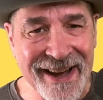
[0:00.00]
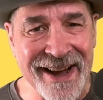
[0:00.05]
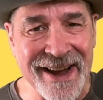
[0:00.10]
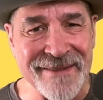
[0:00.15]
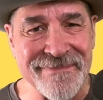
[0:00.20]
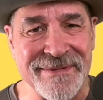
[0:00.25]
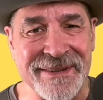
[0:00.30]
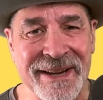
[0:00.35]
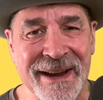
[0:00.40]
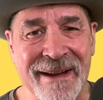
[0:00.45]

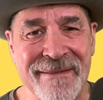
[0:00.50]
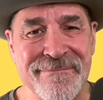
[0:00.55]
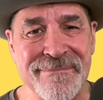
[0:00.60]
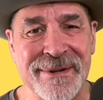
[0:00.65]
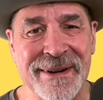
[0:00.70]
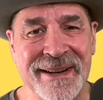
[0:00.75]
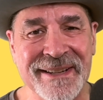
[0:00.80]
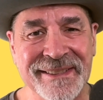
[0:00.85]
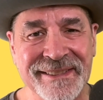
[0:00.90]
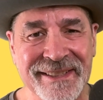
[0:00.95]
I'm Tom
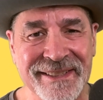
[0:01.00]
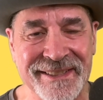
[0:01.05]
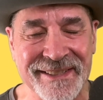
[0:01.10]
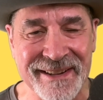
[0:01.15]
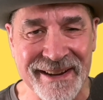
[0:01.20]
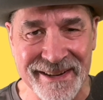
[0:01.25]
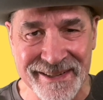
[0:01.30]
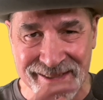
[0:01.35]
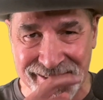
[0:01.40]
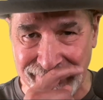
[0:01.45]
Bray since
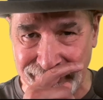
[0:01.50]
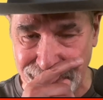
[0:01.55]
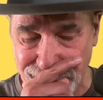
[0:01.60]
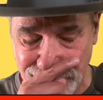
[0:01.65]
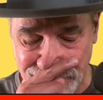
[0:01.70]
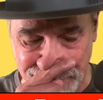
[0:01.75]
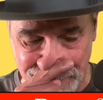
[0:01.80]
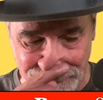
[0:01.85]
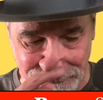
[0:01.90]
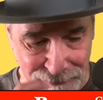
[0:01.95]

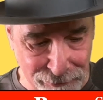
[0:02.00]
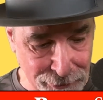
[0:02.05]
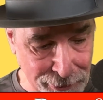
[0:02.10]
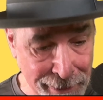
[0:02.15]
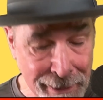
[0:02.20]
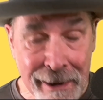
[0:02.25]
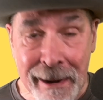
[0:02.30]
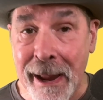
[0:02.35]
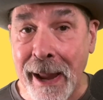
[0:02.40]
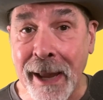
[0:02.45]
1954,
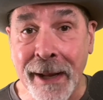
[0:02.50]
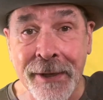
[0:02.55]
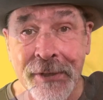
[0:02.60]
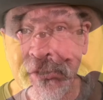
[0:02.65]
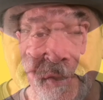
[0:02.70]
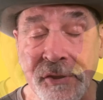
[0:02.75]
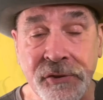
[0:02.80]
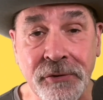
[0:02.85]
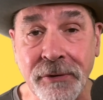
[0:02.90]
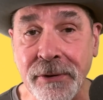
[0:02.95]
and
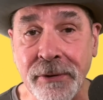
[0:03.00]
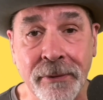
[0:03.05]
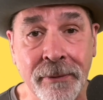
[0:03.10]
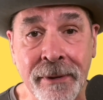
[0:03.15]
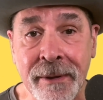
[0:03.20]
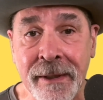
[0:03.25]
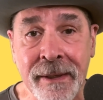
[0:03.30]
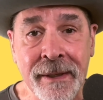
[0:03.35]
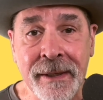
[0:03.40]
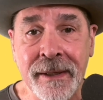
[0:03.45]
it's true.
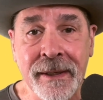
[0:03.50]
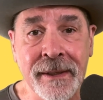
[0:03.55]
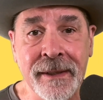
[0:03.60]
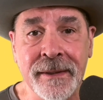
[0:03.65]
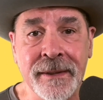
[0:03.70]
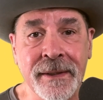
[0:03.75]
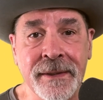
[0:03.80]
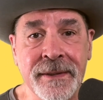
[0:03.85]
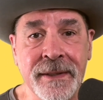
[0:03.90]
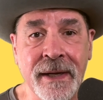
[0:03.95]

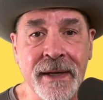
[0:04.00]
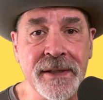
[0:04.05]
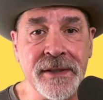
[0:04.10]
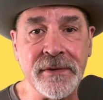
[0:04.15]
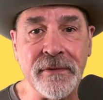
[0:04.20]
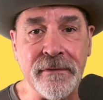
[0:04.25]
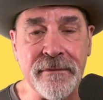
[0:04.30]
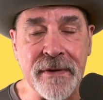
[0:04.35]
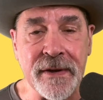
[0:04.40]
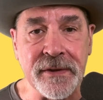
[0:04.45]
In the days
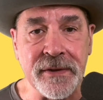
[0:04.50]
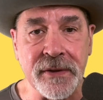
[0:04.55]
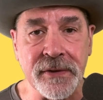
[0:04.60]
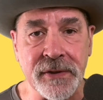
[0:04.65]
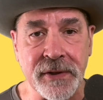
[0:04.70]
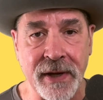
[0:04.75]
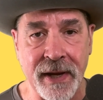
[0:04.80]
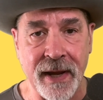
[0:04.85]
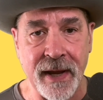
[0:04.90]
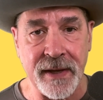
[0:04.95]
of
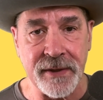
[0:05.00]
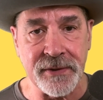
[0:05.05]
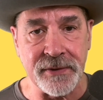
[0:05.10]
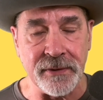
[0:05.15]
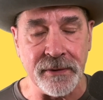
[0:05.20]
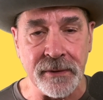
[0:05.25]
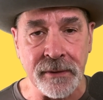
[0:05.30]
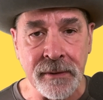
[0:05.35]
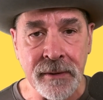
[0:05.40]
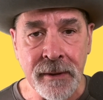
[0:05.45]
vintage
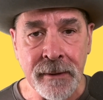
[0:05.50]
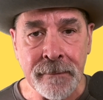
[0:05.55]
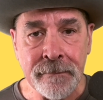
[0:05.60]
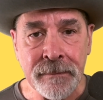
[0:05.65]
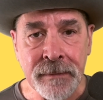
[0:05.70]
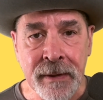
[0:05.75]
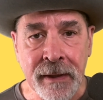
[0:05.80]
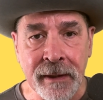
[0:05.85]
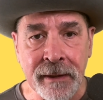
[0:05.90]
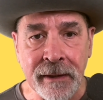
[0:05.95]
castle,
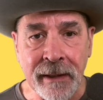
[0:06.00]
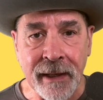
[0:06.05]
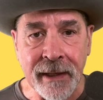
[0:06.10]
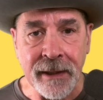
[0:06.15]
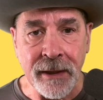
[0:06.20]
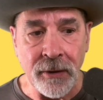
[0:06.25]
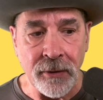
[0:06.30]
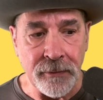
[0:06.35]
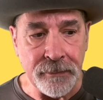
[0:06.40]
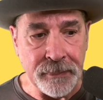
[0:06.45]

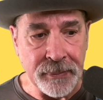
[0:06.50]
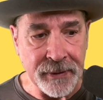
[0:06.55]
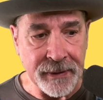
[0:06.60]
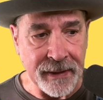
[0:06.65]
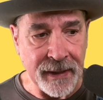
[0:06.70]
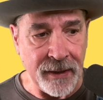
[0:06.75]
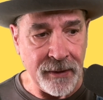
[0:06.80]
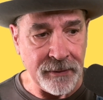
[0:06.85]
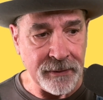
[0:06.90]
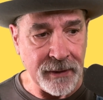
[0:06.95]
LEGO put
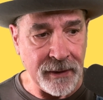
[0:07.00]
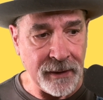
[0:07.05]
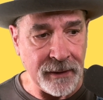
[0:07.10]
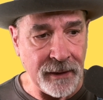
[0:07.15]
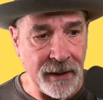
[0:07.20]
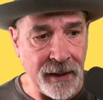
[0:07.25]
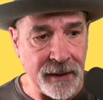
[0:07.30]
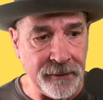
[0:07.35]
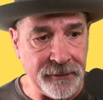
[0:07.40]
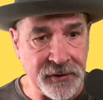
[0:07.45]
out a
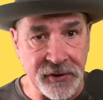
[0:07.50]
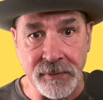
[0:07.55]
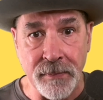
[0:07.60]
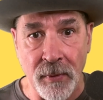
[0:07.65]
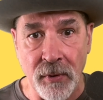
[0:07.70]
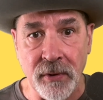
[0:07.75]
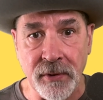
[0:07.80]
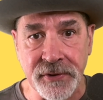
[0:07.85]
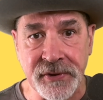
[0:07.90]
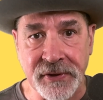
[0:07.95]
lot of
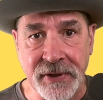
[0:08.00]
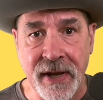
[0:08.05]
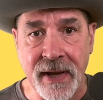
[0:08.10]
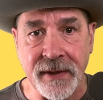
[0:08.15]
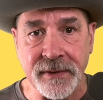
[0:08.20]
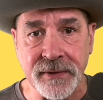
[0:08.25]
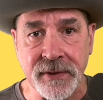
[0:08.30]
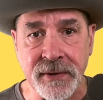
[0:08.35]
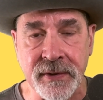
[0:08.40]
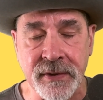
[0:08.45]
small
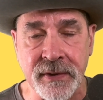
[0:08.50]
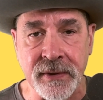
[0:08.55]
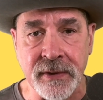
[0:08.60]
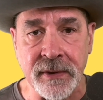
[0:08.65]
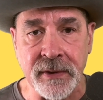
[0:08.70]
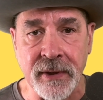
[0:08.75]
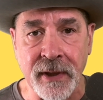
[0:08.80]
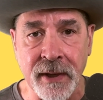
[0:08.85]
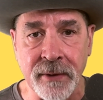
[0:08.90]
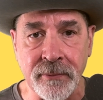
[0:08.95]
sets
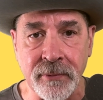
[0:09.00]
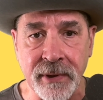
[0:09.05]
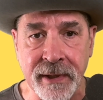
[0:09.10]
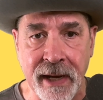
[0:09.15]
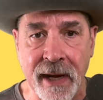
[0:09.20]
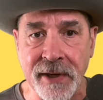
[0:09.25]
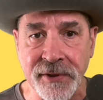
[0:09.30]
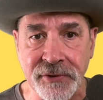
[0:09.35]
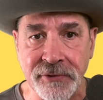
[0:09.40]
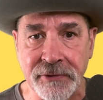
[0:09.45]
that were
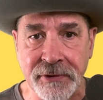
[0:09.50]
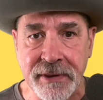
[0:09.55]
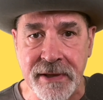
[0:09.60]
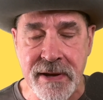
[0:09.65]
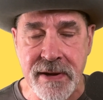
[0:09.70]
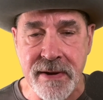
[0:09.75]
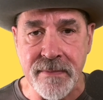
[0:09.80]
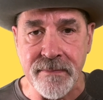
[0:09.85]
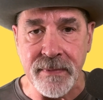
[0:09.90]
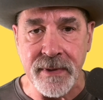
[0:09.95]
castle
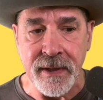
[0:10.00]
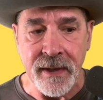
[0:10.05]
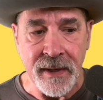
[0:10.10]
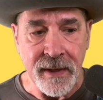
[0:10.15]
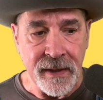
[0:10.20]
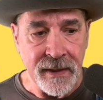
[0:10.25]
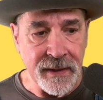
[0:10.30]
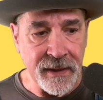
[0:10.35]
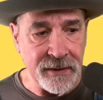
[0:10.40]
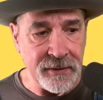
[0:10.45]
themed.
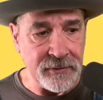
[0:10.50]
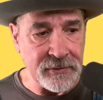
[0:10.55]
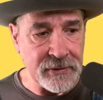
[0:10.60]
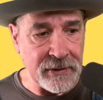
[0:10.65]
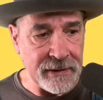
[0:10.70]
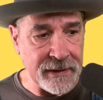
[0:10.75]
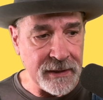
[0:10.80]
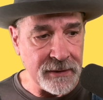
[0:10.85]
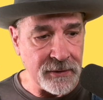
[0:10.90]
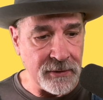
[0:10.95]
They
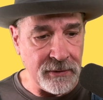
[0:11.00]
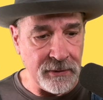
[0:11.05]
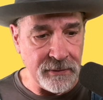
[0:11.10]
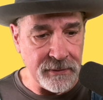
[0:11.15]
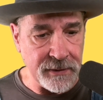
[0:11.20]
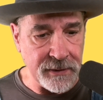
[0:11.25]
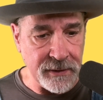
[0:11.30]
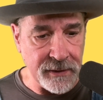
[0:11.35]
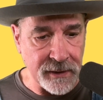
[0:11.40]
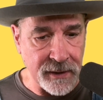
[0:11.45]
usually
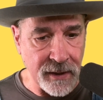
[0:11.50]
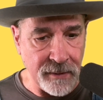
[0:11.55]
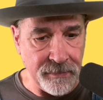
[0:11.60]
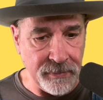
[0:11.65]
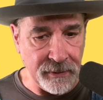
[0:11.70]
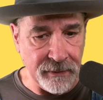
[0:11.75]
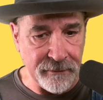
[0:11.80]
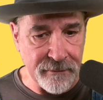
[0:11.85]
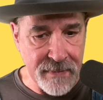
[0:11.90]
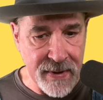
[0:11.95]
included a
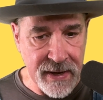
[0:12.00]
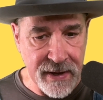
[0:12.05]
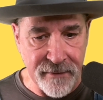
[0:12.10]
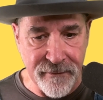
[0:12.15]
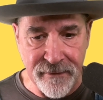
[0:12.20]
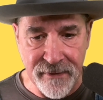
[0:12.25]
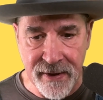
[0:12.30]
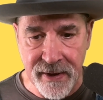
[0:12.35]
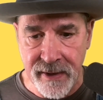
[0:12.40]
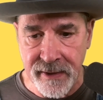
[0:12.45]
couple of
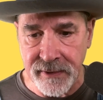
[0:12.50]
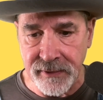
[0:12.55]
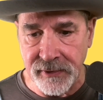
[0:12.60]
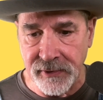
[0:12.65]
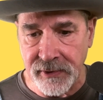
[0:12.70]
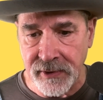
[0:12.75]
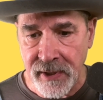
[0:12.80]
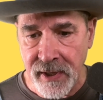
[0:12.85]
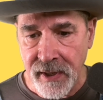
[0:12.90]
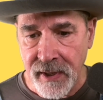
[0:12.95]

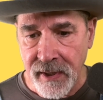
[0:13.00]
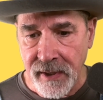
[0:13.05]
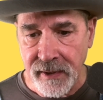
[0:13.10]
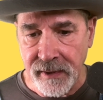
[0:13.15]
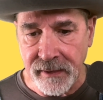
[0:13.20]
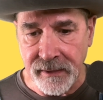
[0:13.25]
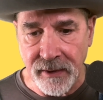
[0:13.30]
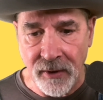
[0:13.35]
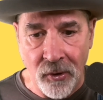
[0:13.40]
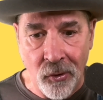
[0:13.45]
minifigs, a